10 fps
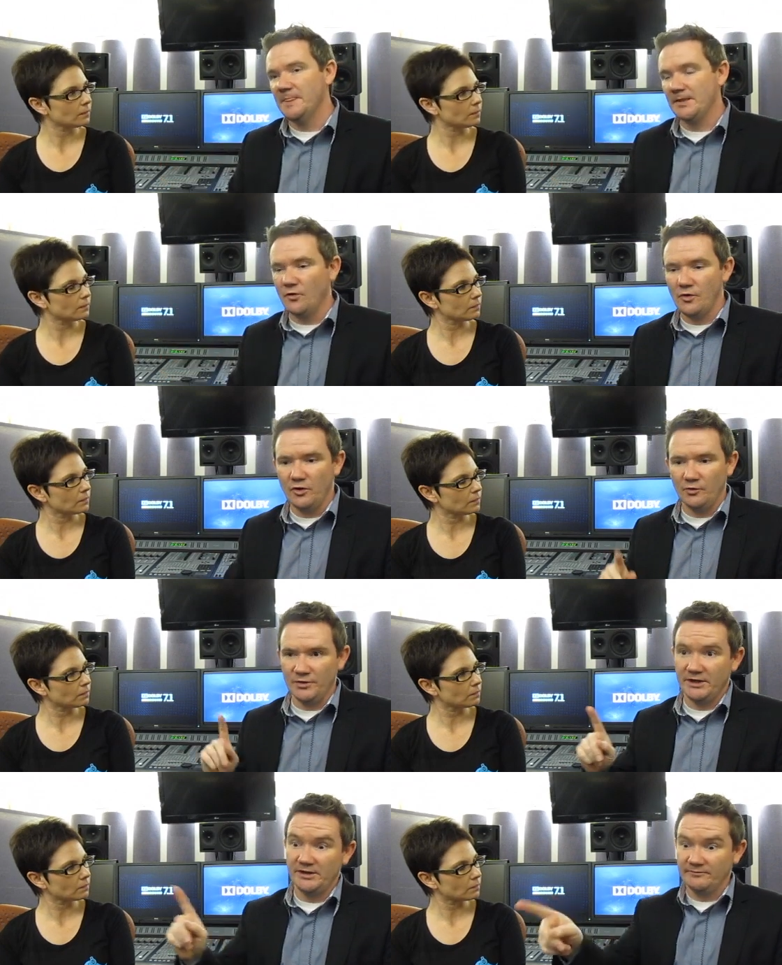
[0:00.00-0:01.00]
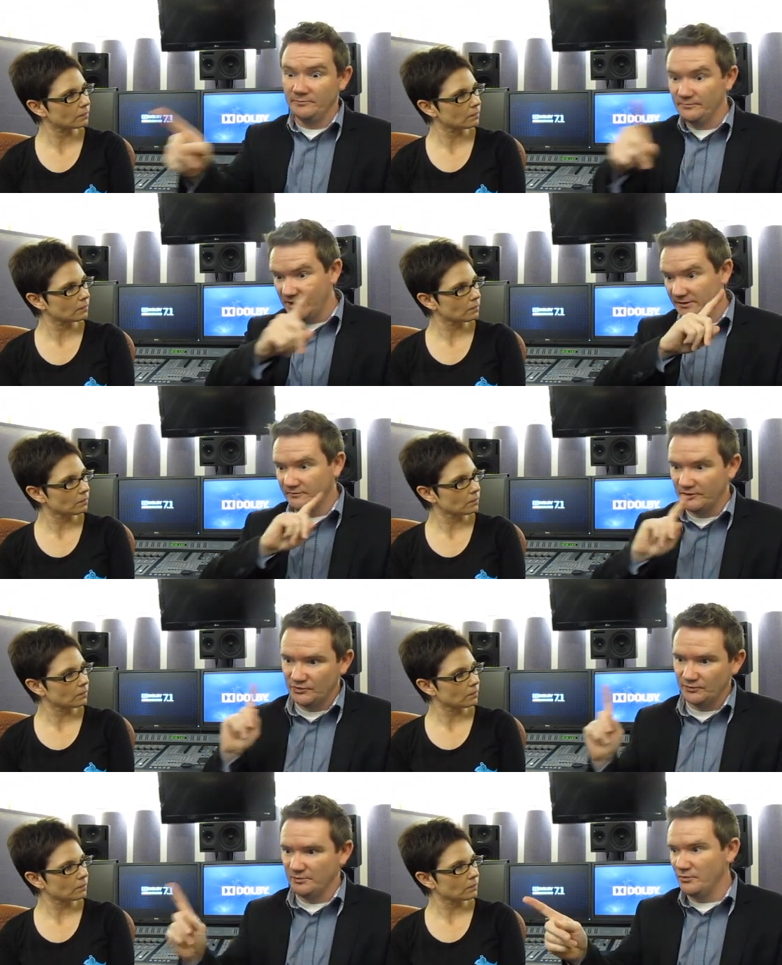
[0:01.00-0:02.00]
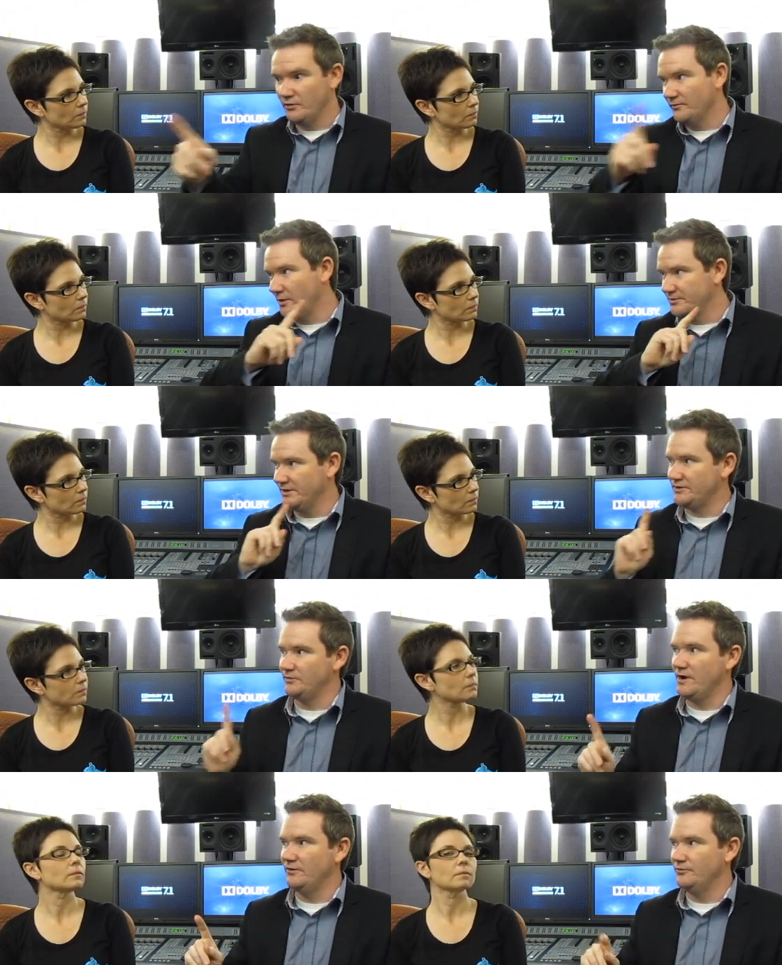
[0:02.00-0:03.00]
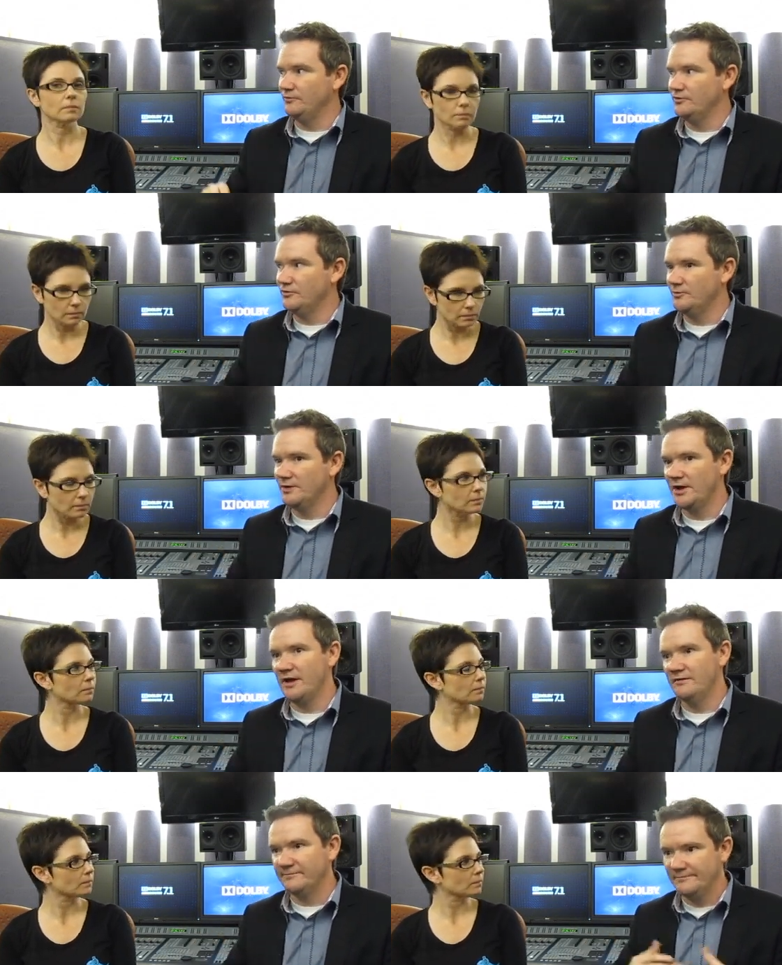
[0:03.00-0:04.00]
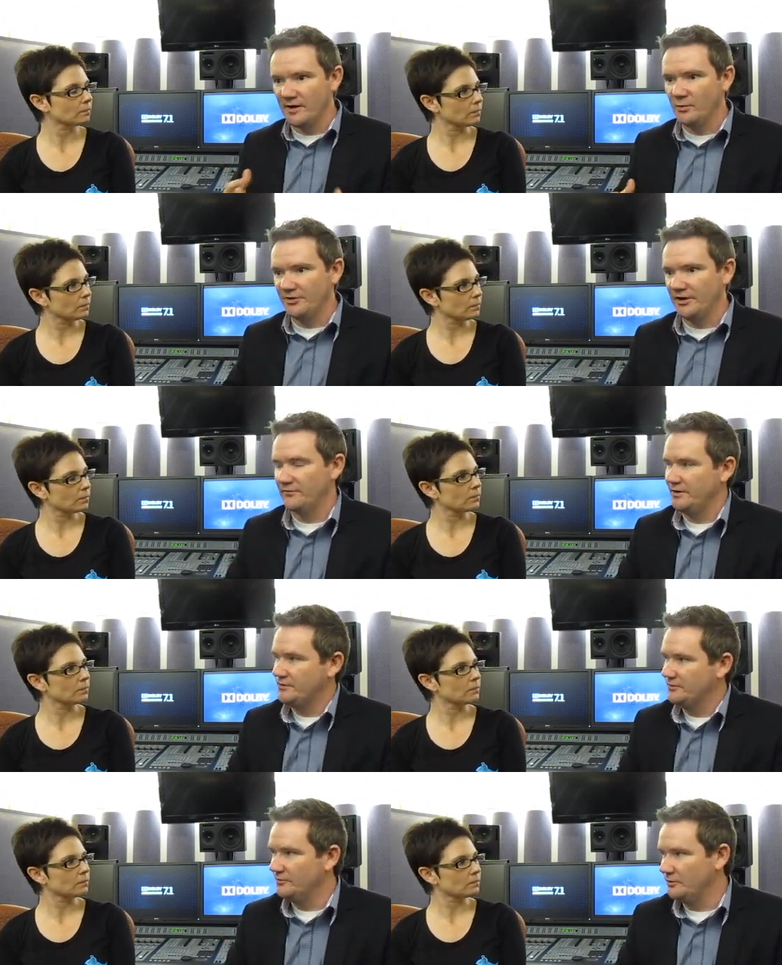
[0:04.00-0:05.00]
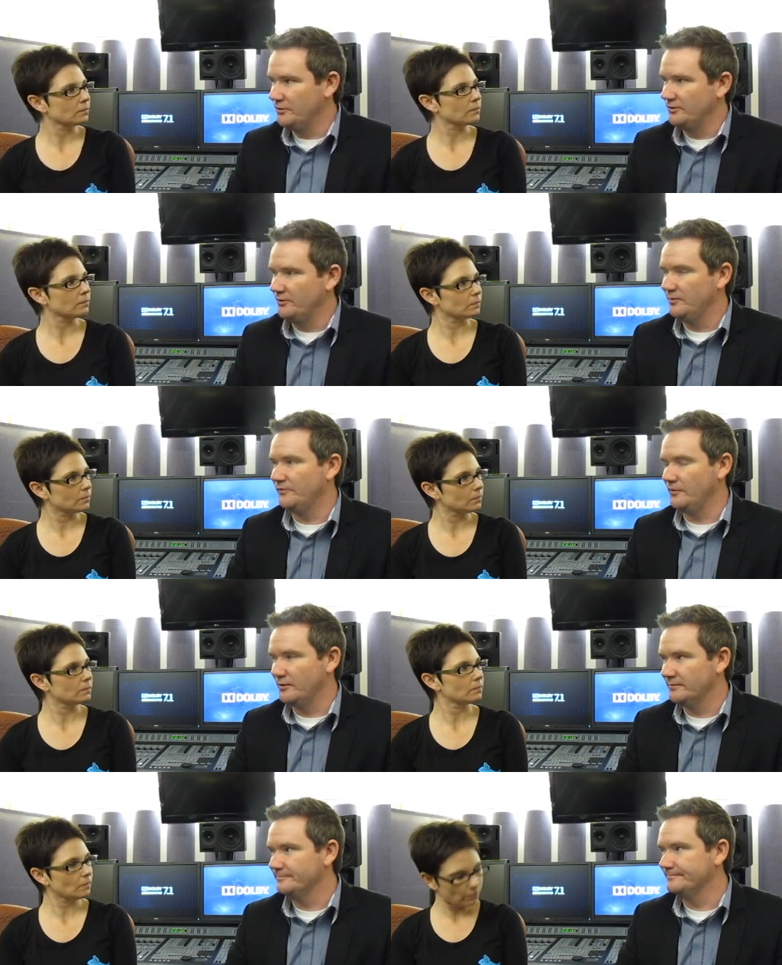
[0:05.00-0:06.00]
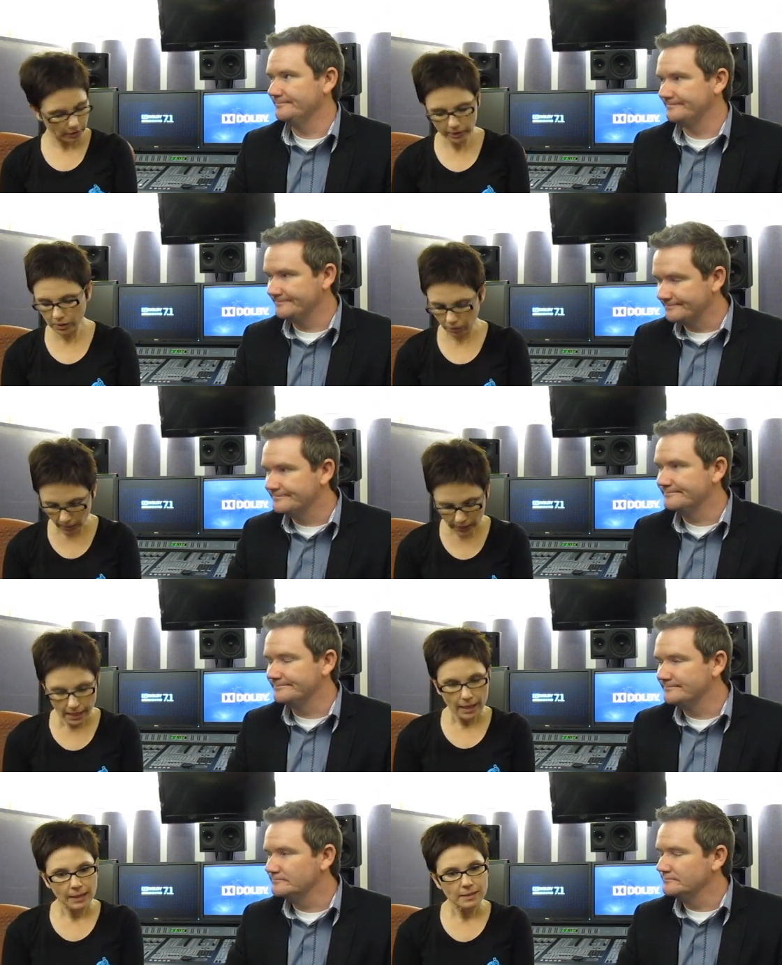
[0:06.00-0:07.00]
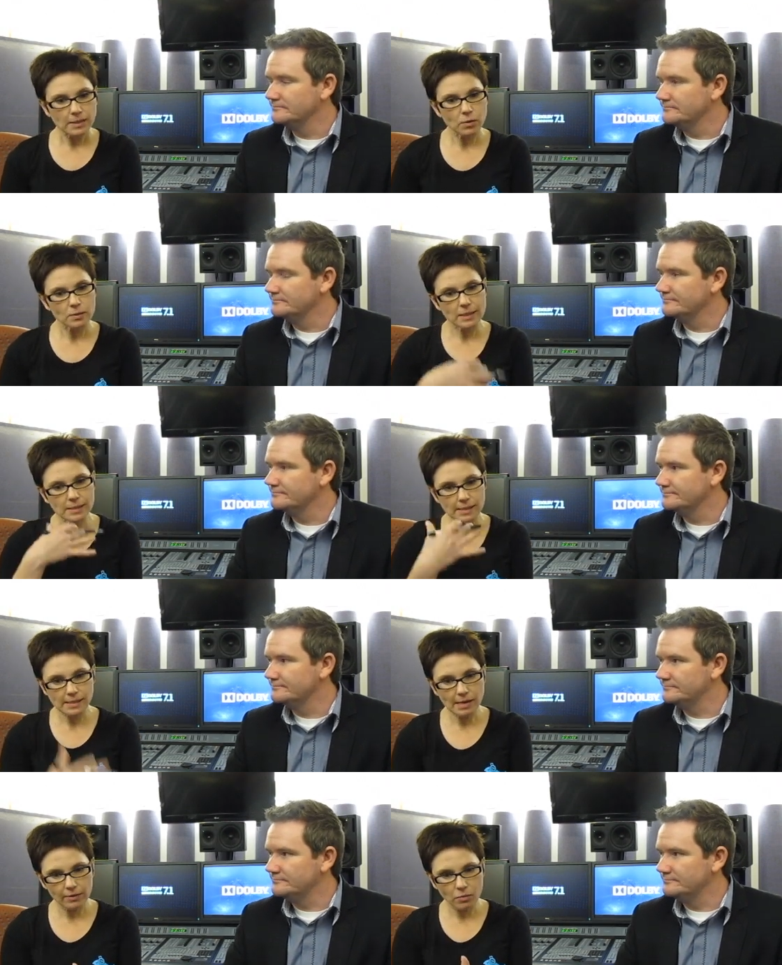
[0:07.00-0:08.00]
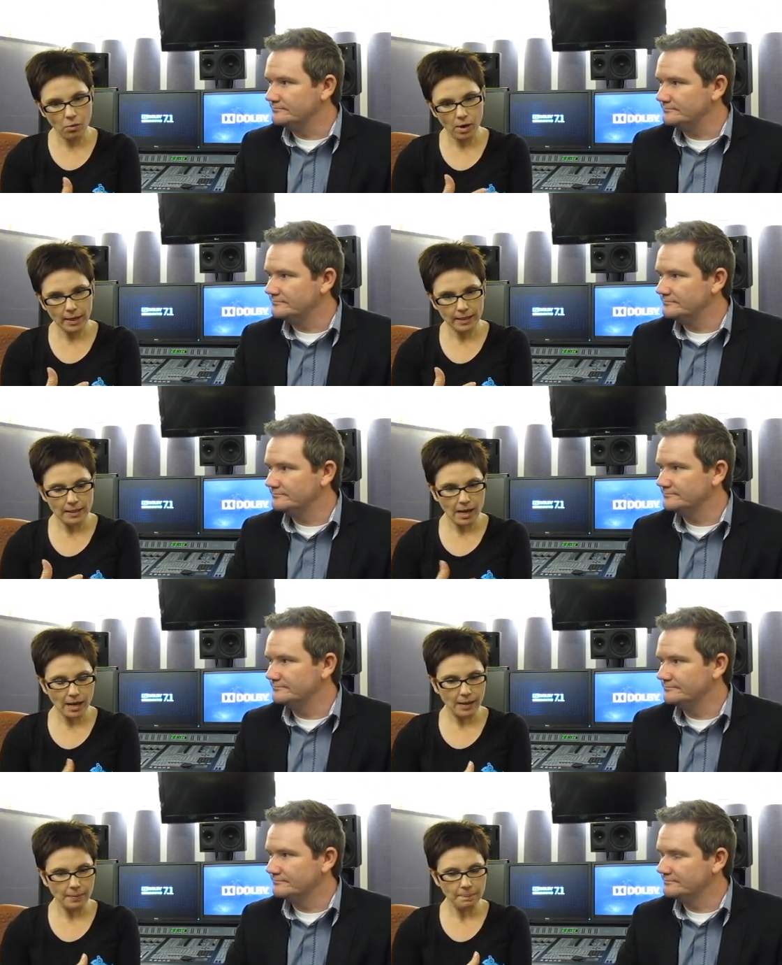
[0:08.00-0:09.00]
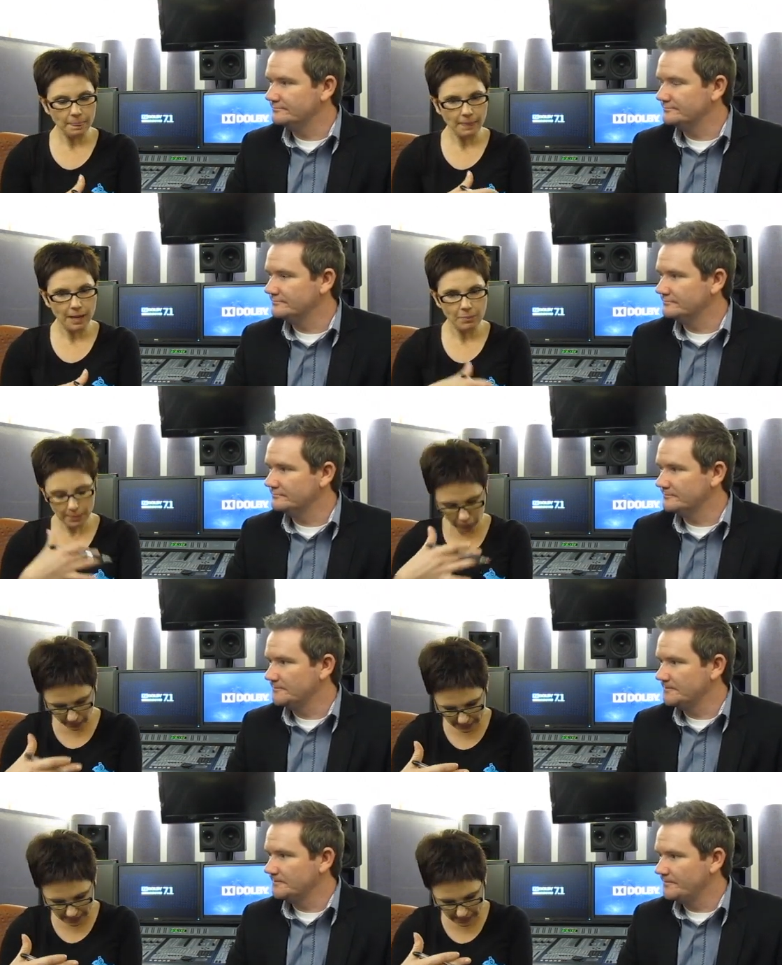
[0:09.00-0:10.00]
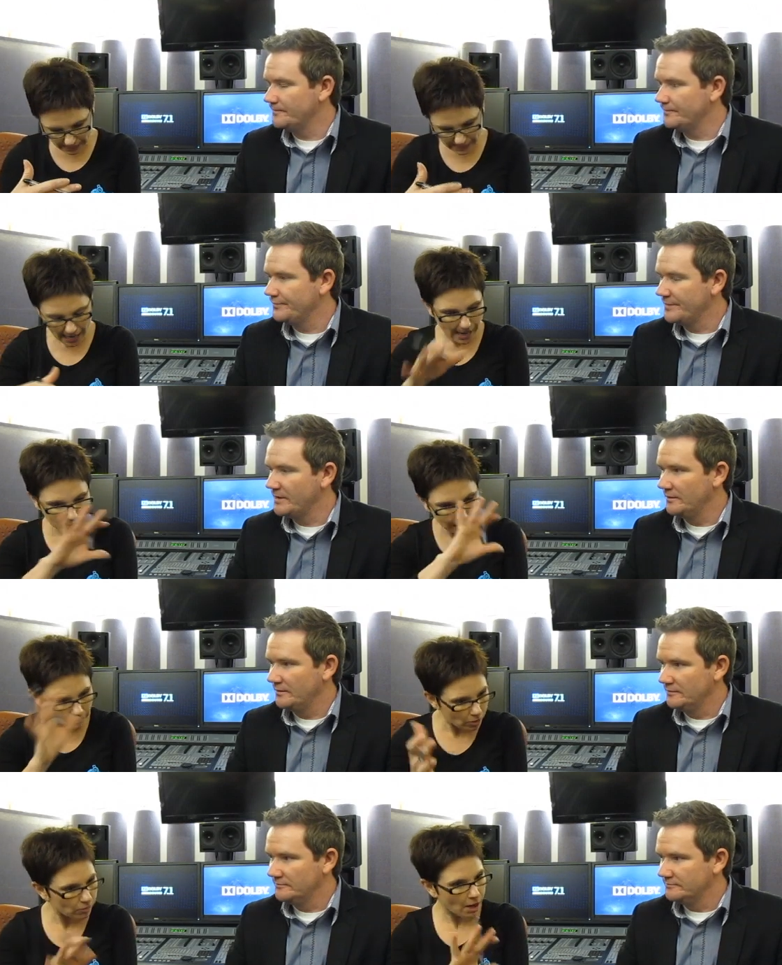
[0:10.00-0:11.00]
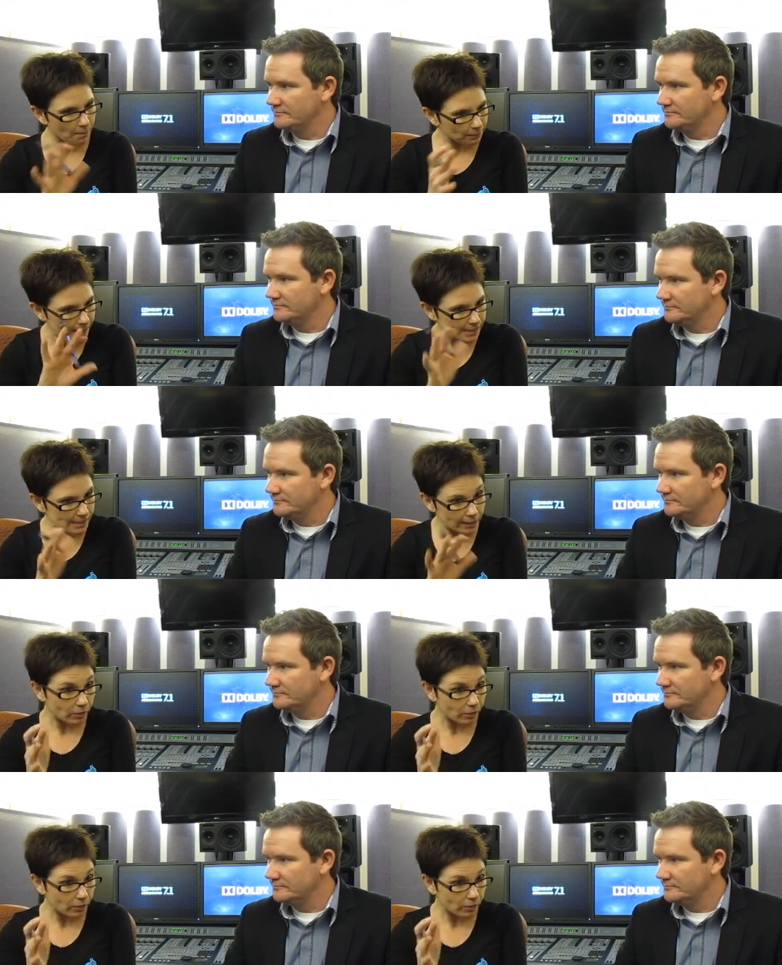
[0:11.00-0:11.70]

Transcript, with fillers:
Speaker 1: Or we can even individually move objects around the room and have far more definition than we could do before.
Speaker 2: Very cool. So does this 7.1 capabilities, does this add a level of complexity